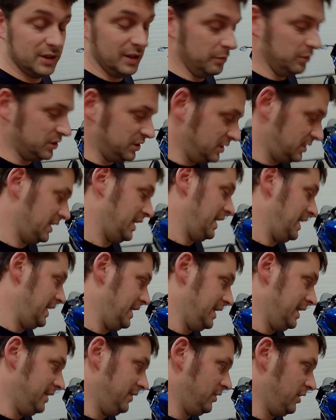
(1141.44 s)
Limited,
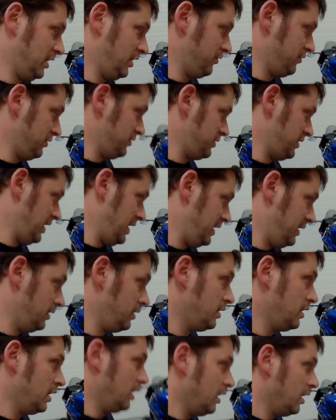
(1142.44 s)
and £110
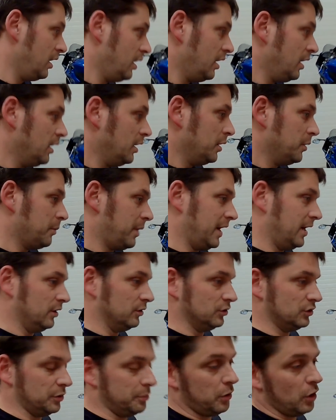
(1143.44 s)

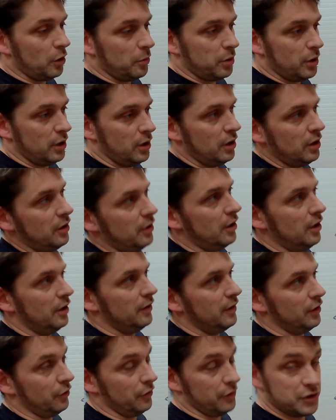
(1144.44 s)
a pop.
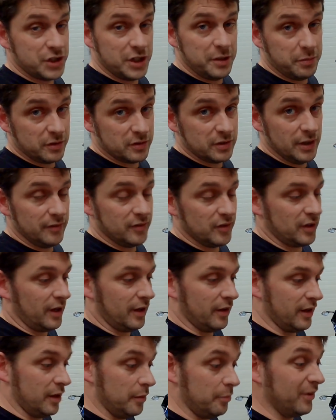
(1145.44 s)
They're not the cheapest levers
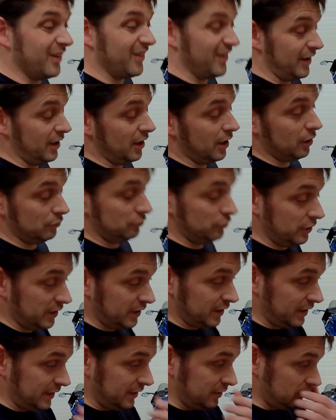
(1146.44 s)
out there, but they are
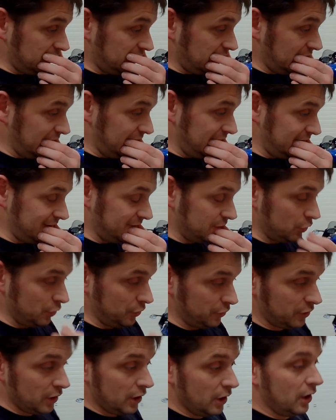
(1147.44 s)
really good.